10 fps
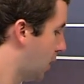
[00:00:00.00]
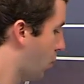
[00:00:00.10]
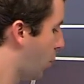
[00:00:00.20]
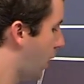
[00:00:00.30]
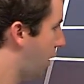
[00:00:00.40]

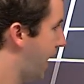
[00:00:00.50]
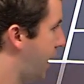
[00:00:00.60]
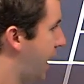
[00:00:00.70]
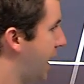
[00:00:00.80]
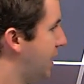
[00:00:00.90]
well,
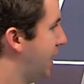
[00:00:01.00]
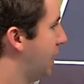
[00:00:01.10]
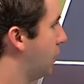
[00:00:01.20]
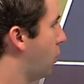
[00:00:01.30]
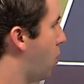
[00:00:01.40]
Anna had to
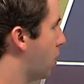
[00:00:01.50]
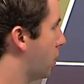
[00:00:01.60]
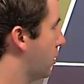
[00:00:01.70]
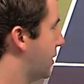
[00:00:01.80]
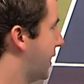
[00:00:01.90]
hit
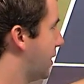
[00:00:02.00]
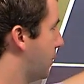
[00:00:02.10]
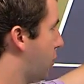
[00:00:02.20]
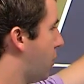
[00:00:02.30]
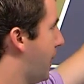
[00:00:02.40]
longer to get
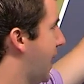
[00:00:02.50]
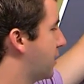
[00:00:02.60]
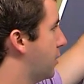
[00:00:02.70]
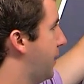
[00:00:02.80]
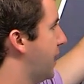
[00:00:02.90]
the ball back
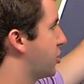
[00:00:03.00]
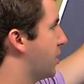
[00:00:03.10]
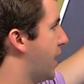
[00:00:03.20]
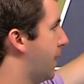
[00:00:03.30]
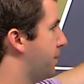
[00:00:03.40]
to the
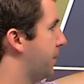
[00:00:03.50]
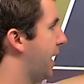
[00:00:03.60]
baseline,